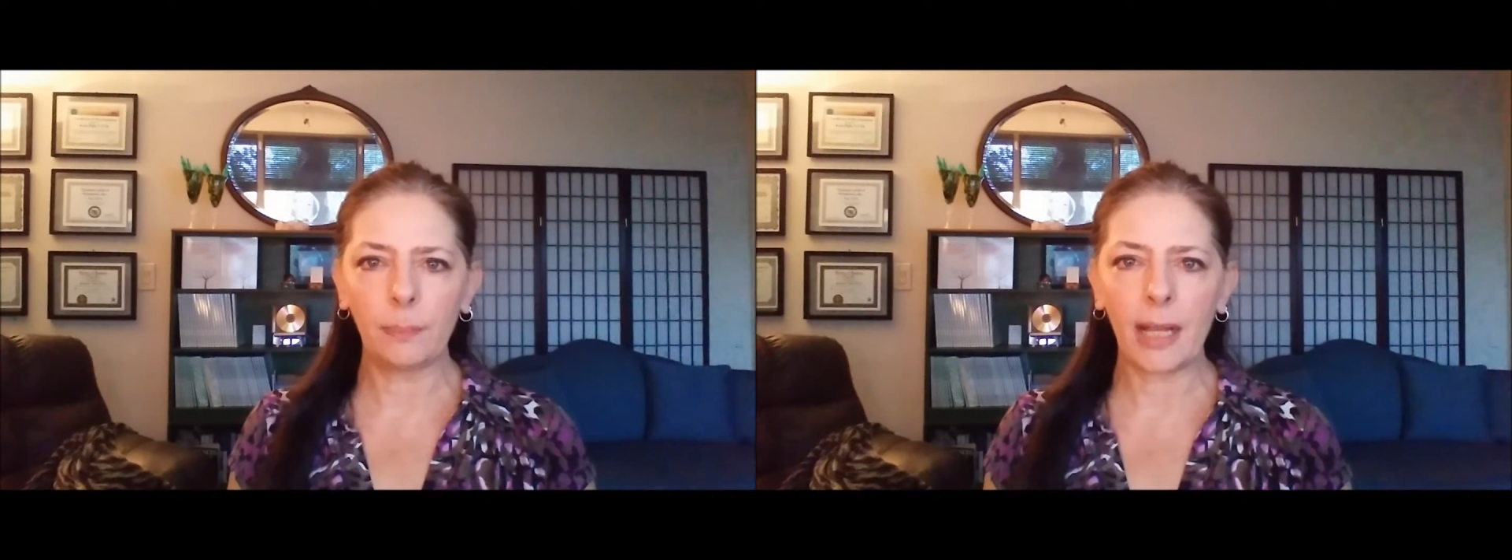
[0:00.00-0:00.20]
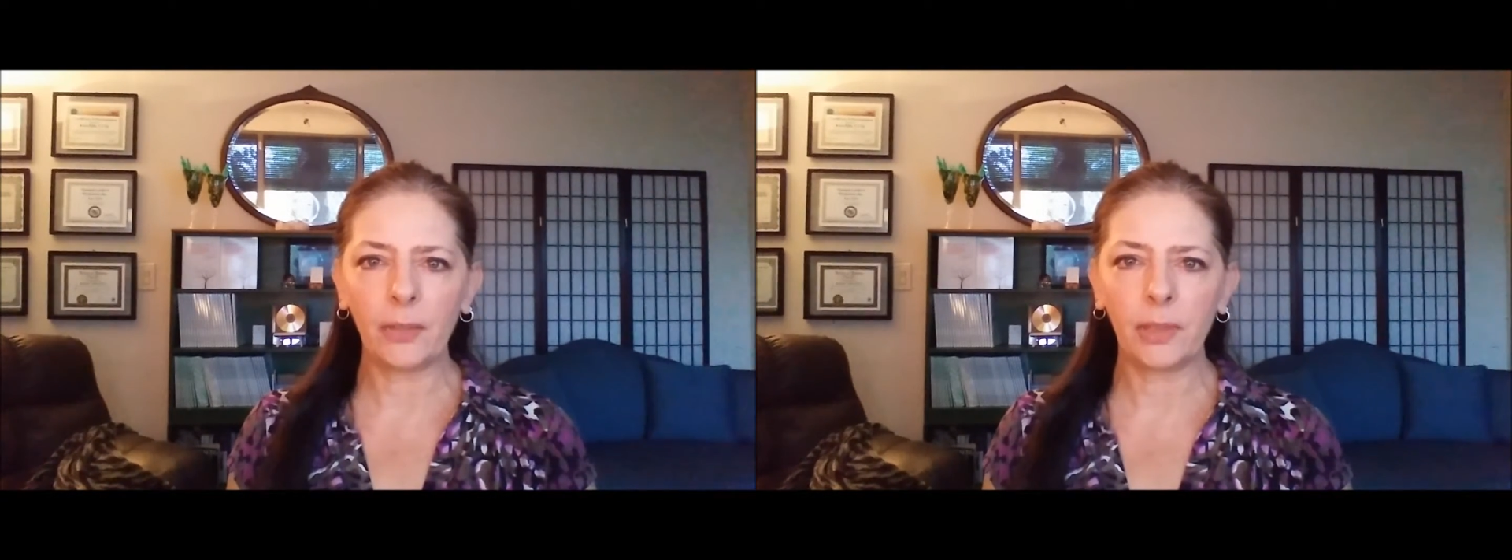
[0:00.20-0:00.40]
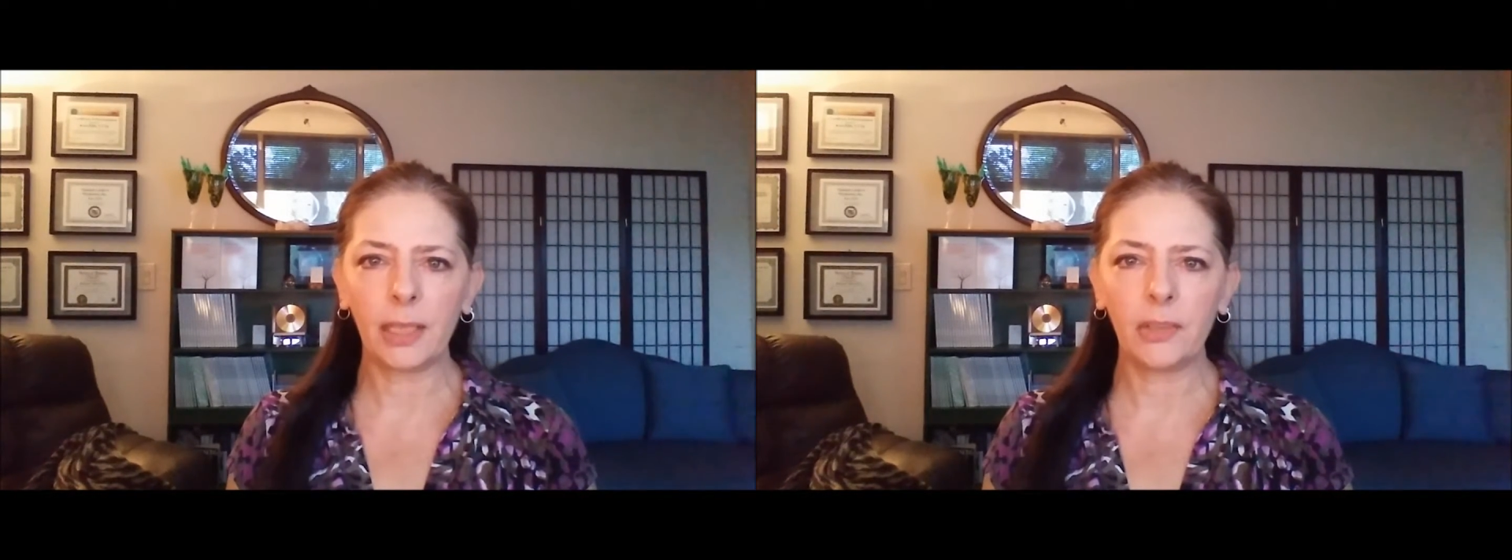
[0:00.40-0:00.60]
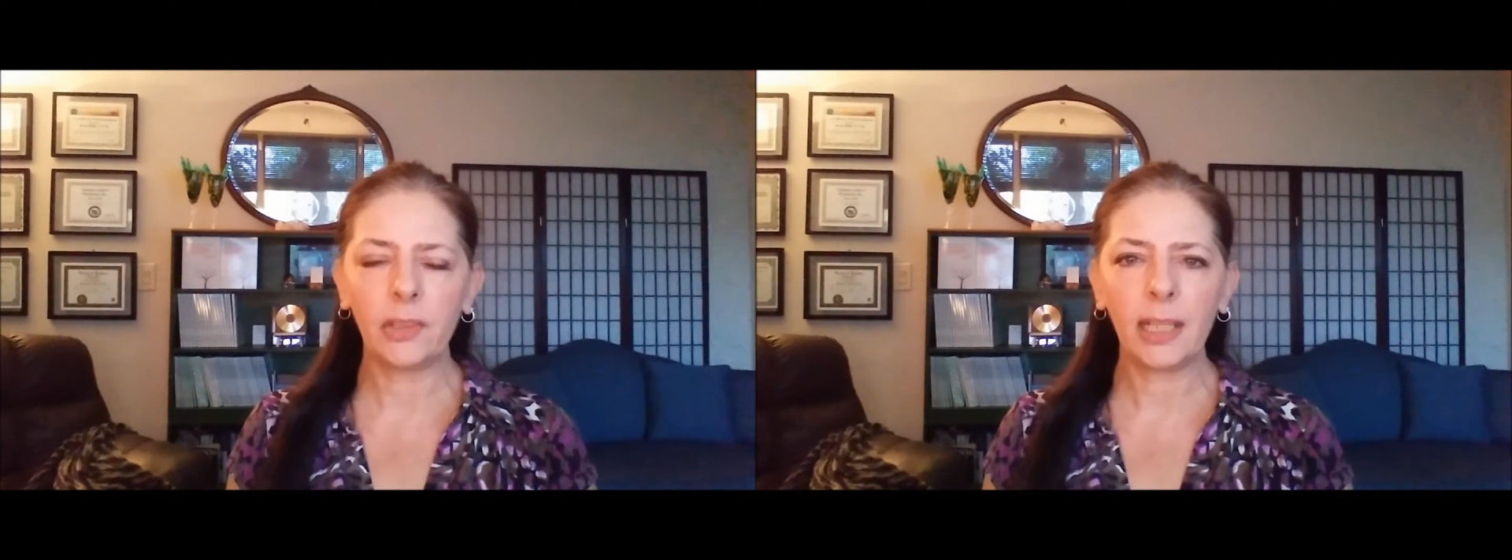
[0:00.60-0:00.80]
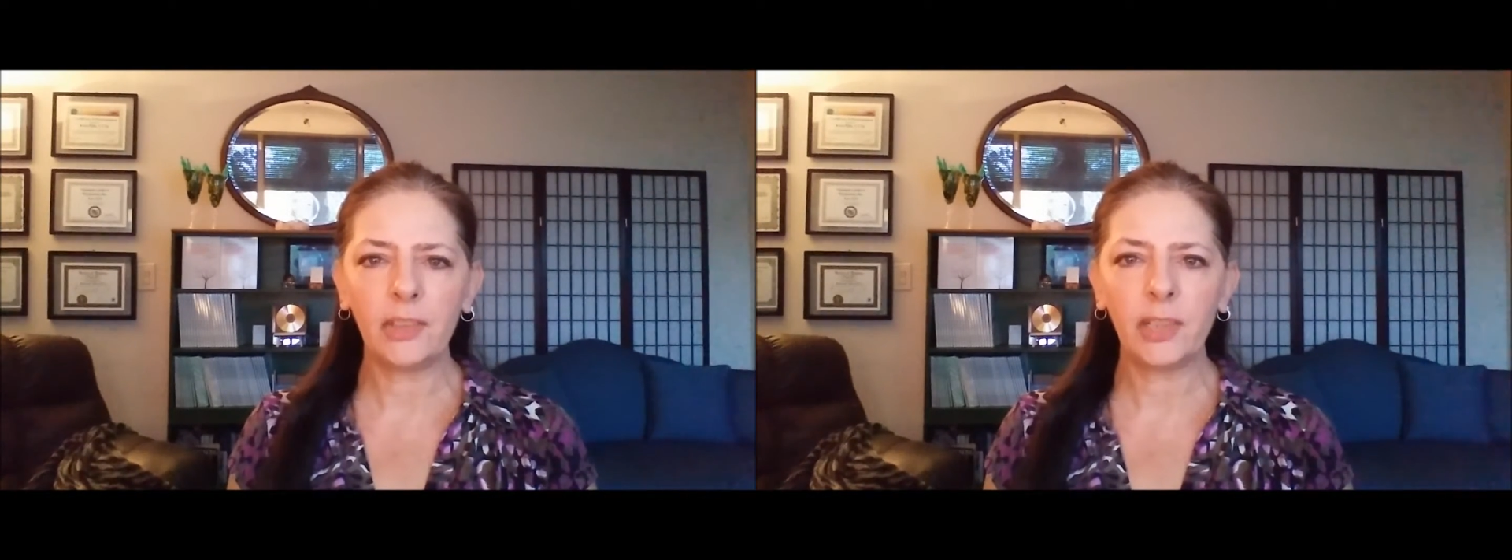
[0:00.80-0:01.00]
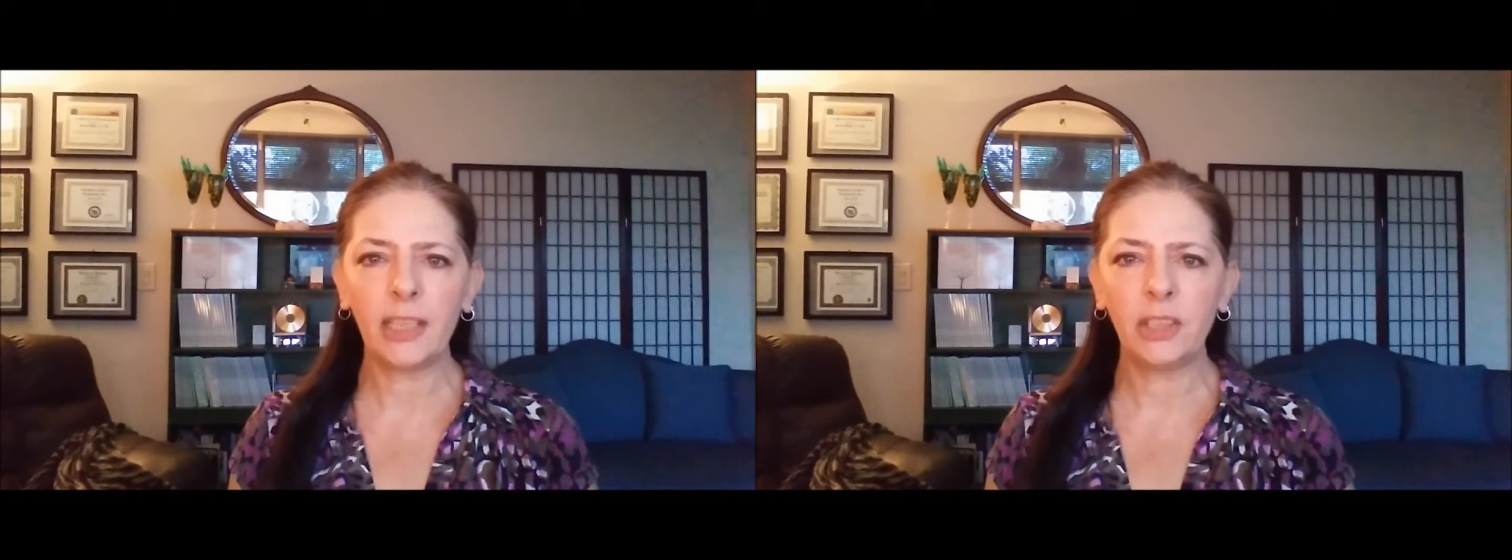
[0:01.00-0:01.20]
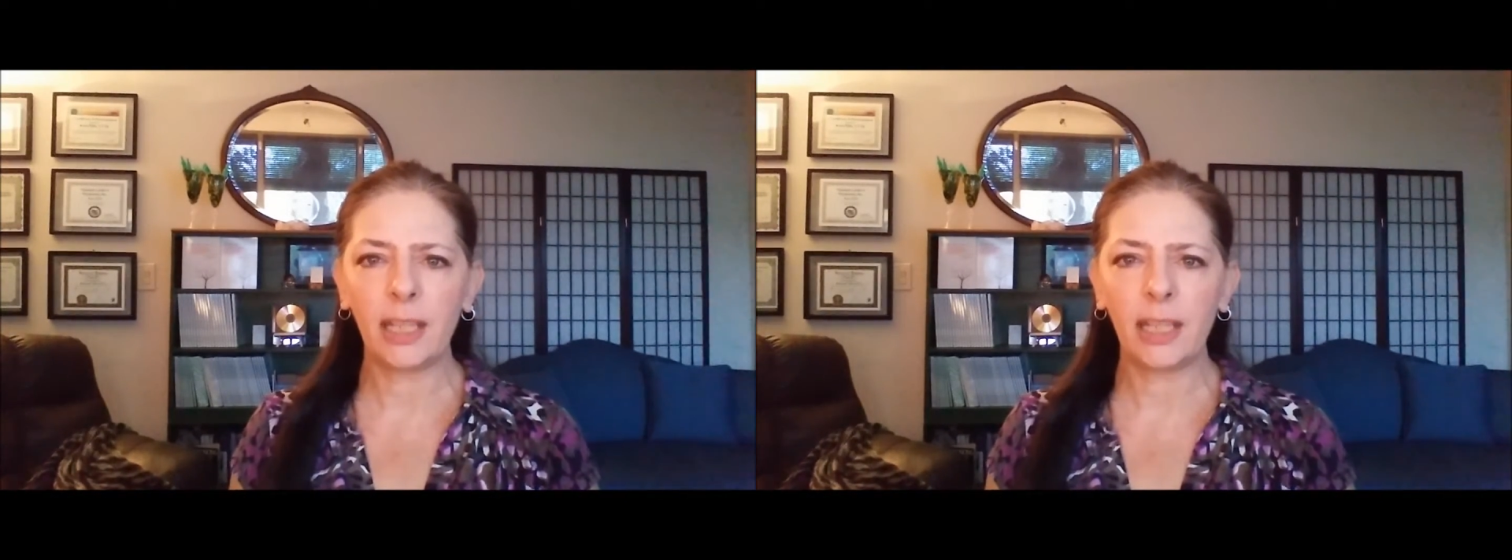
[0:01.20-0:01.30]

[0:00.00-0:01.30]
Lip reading: about these, and I said to